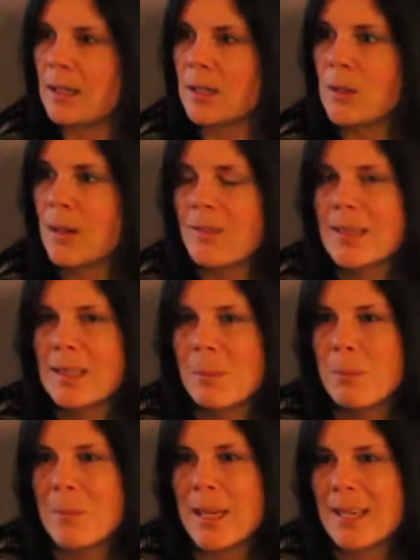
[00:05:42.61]
you have this
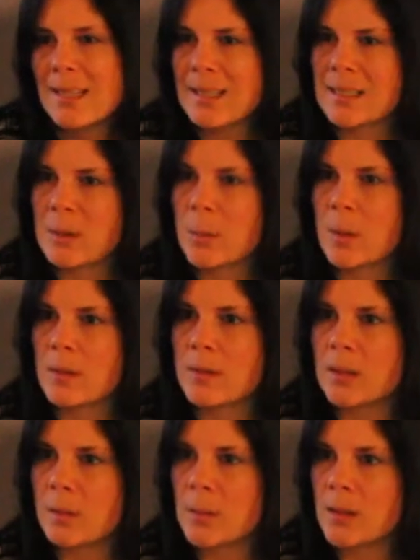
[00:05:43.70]
amazing supportive
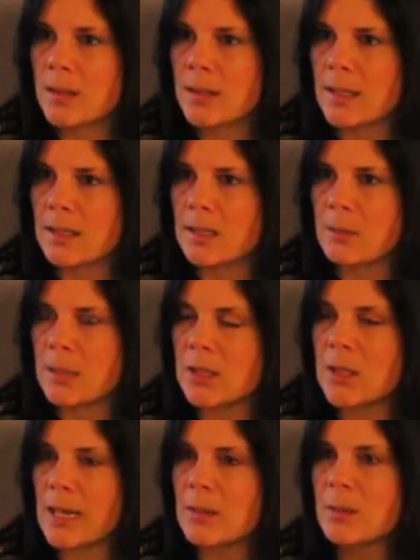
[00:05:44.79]
community to
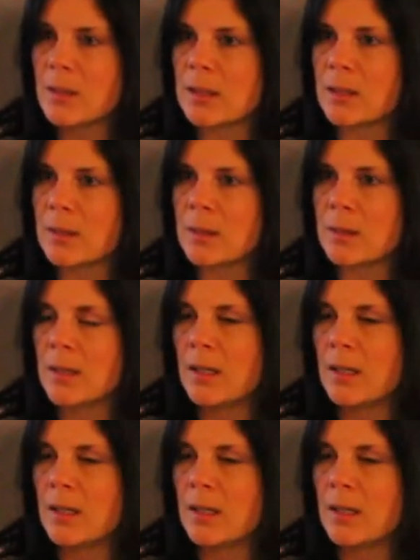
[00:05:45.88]
reach out to.